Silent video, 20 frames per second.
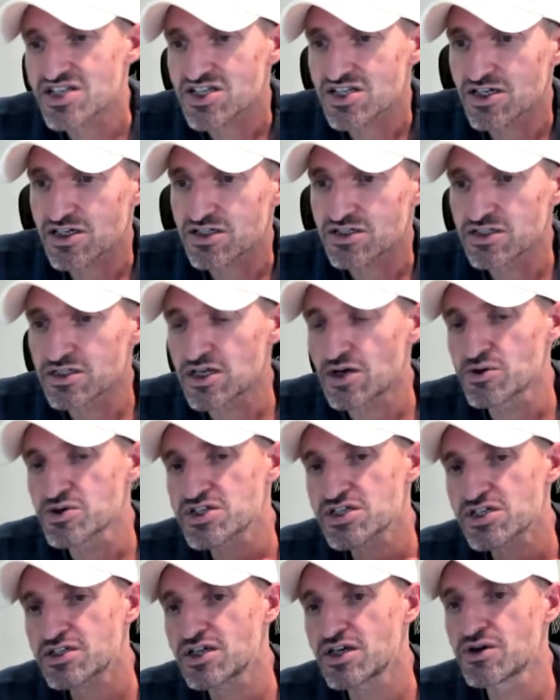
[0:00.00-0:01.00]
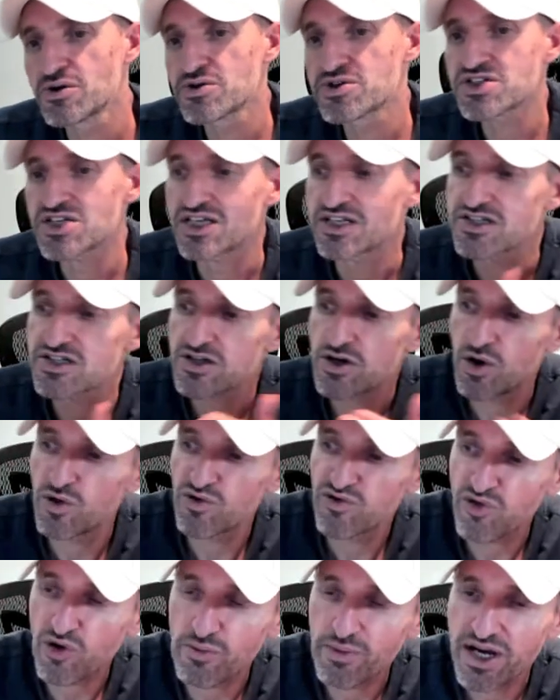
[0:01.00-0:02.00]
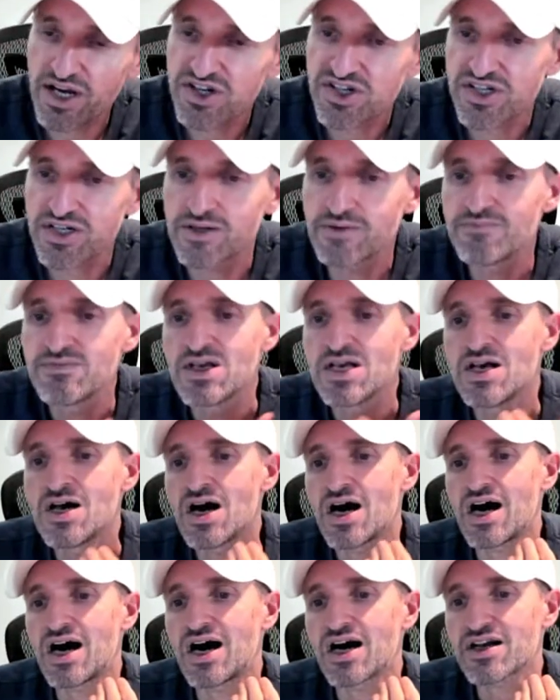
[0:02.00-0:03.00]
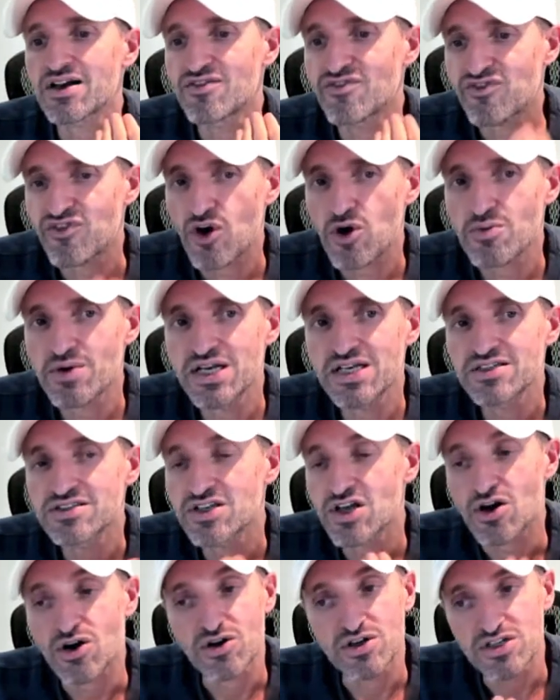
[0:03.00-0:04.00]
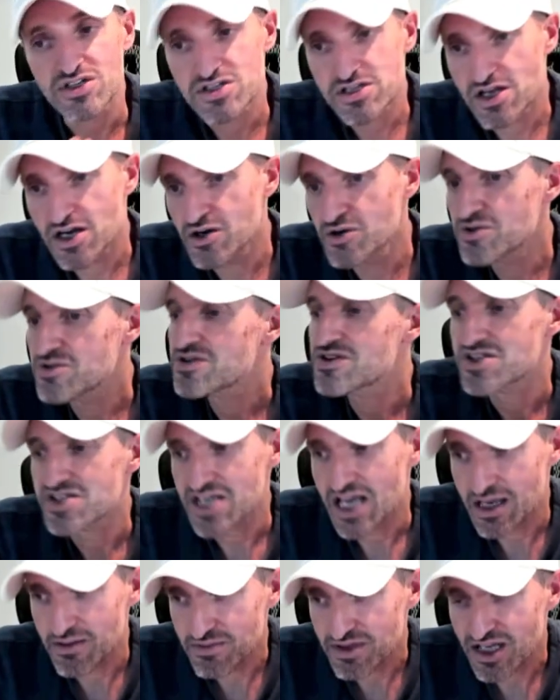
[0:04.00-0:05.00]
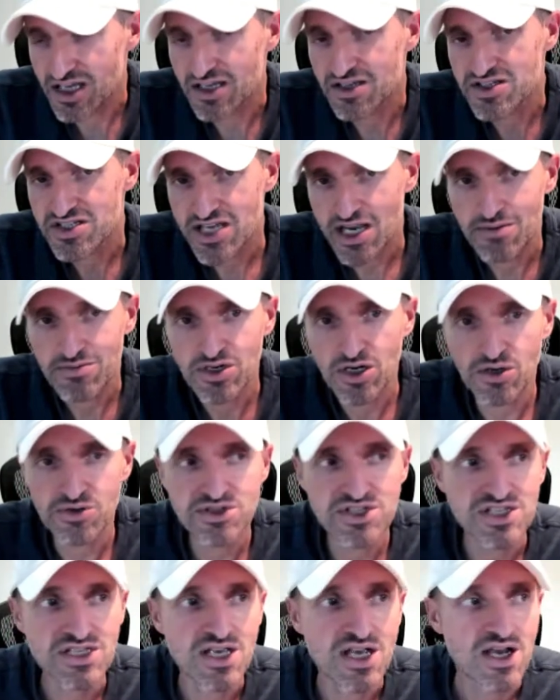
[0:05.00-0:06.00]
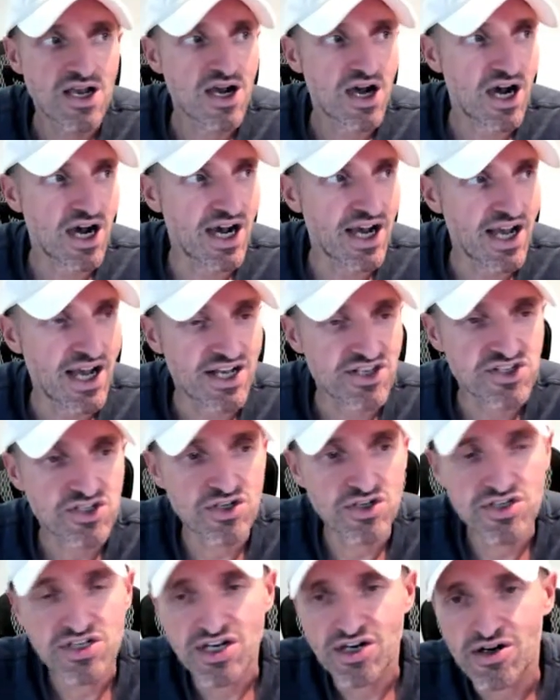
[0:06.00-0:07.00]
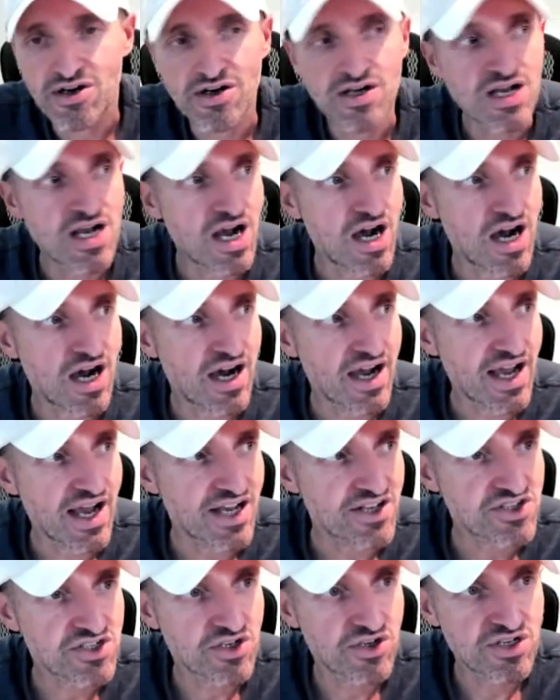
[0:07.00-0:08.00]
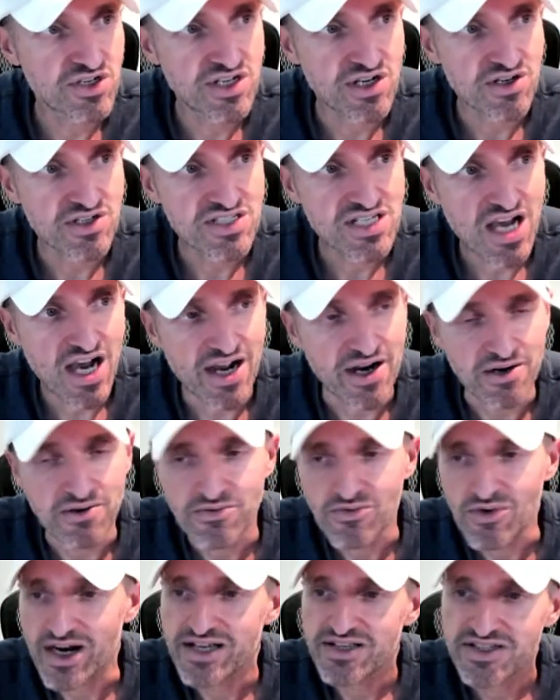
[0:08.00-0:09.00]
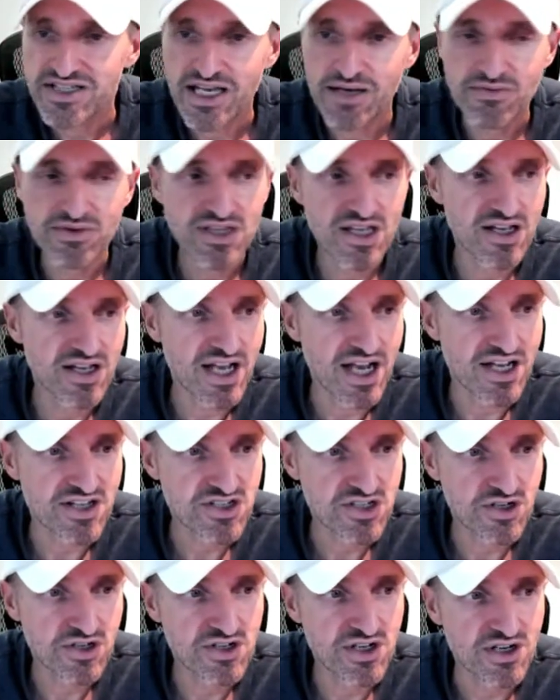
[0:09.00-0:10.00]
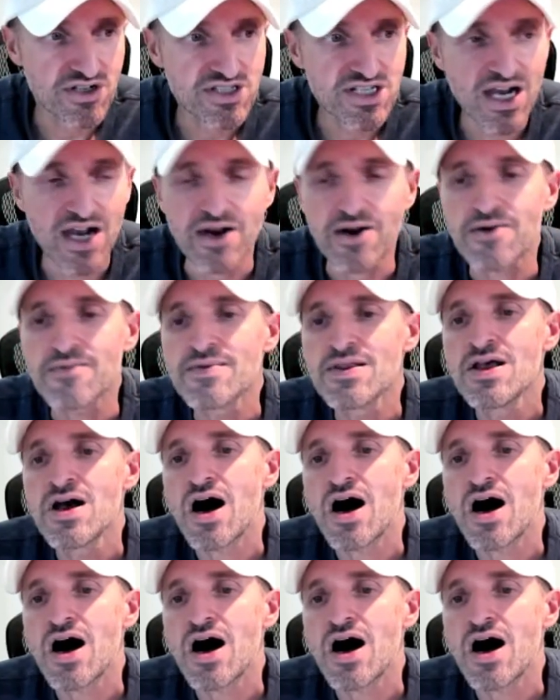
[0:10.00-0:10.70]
This is the lowest close in this whole formation, uh, confirming the earnings low. Same thing, same notes uh, as Goodyear, uh, as Goodyear Tire, right? Same thing as Goodyear Tire.